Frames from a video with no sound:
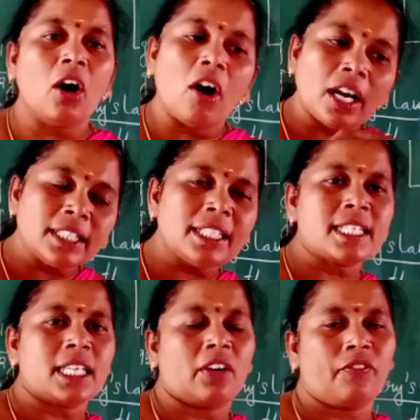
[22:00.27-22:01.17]
on the
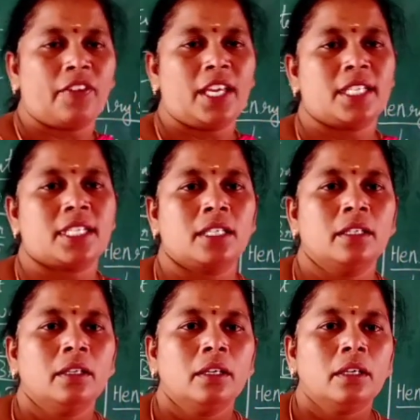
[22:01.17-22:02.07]
surface,
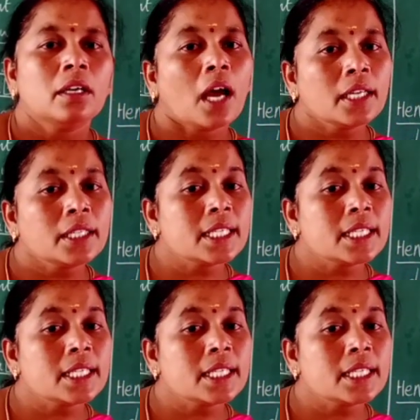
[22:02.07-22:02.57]
not the